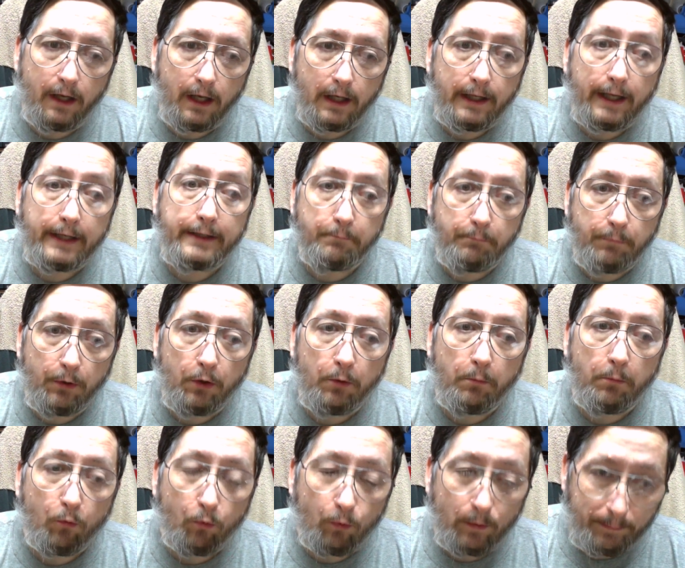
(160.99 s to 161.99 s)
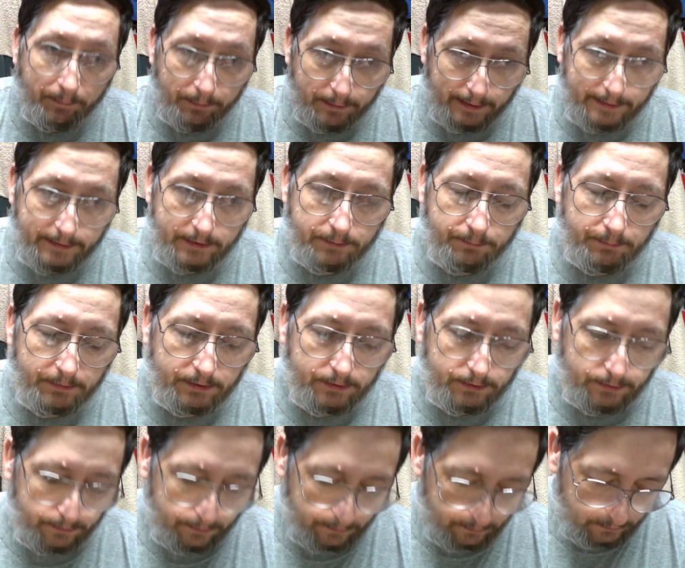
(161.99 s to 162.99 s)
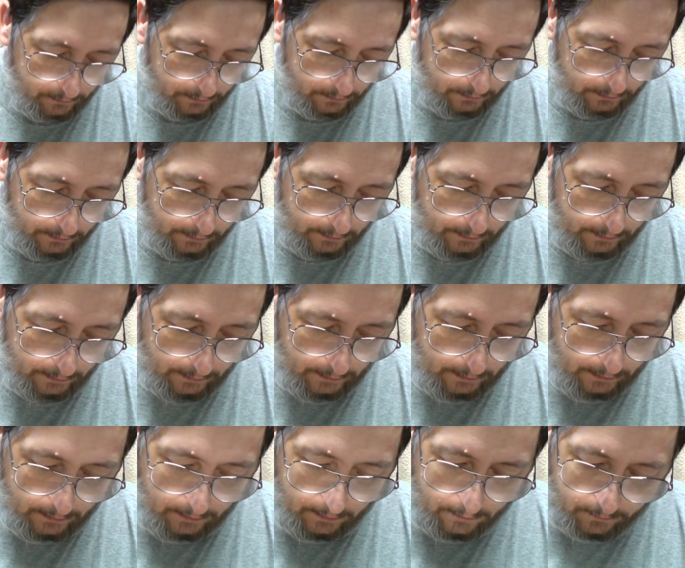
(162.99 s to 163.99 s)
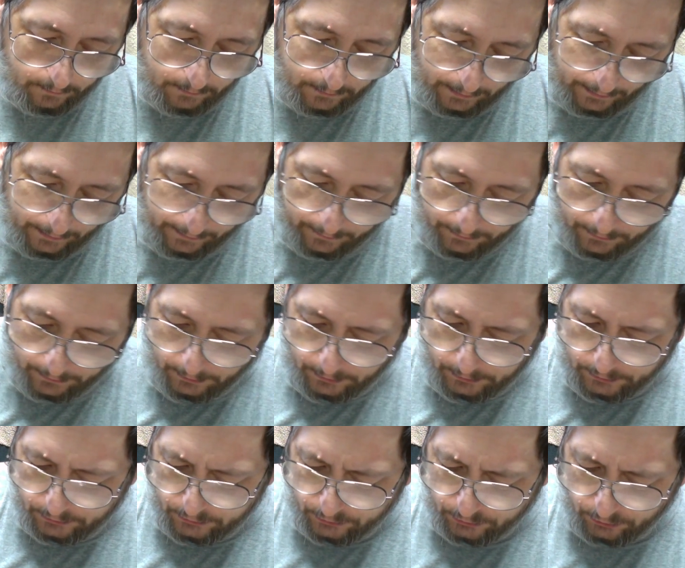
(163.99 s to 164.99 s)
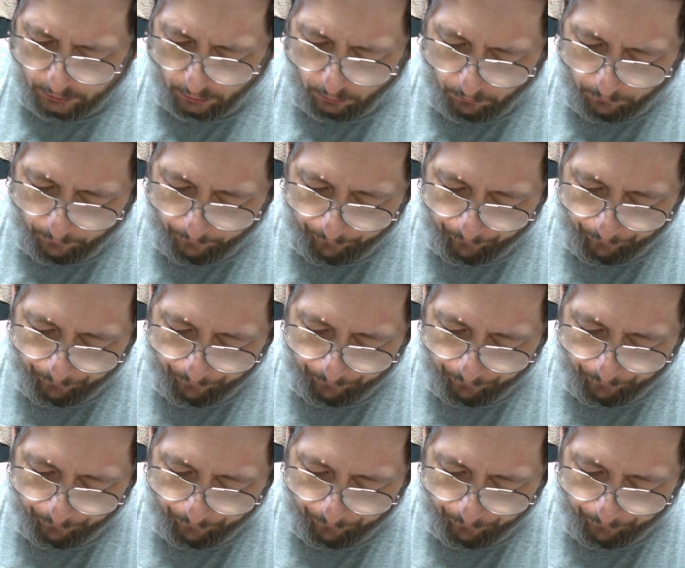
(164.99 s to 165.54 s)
light bulb replacements. Okay, so